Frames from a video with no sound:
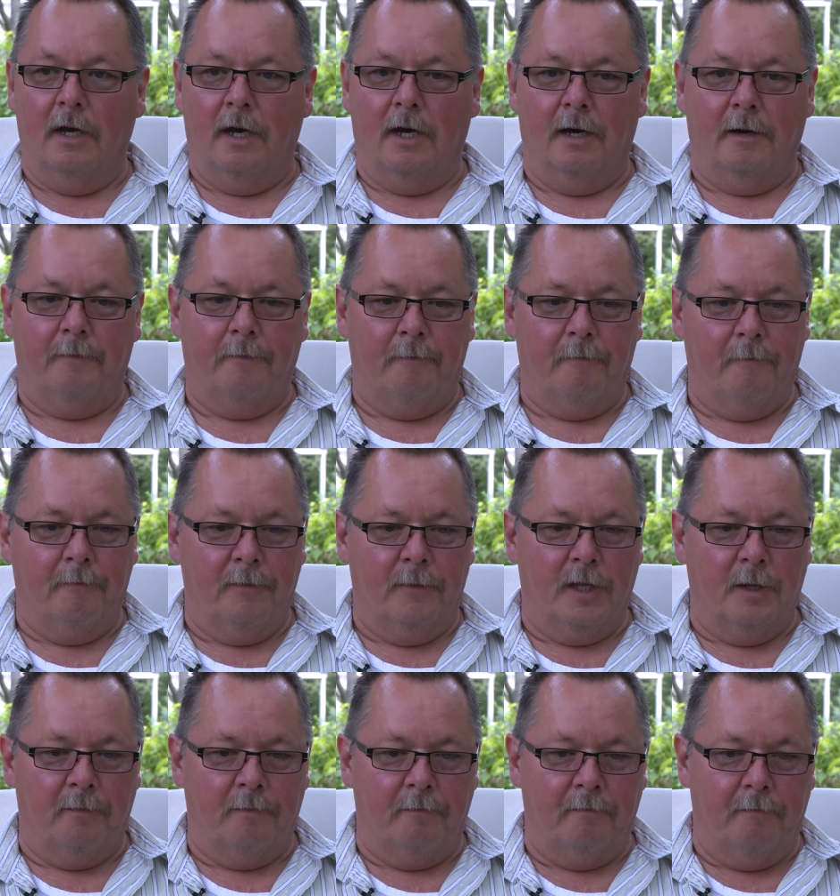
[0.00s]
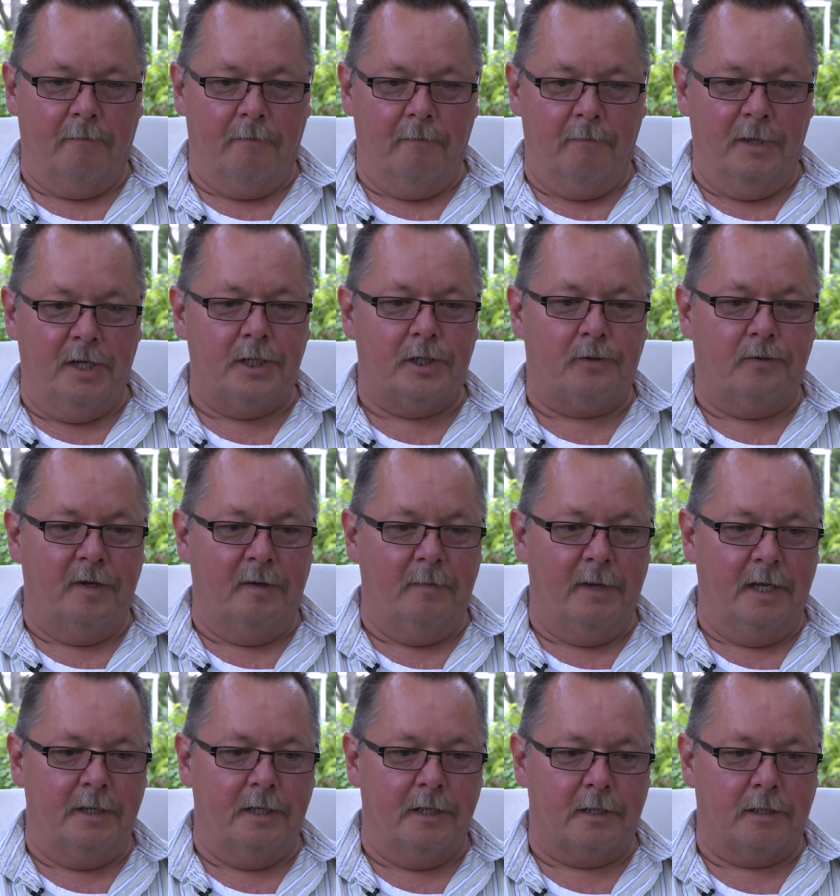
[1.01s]
um, the ministry
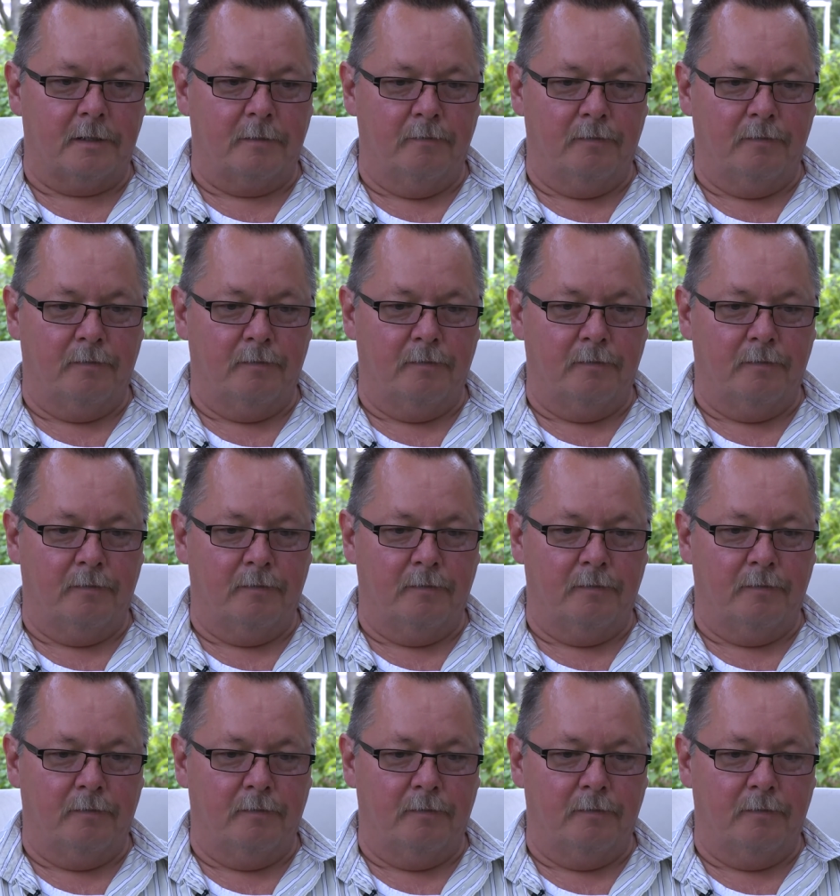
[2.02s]
made this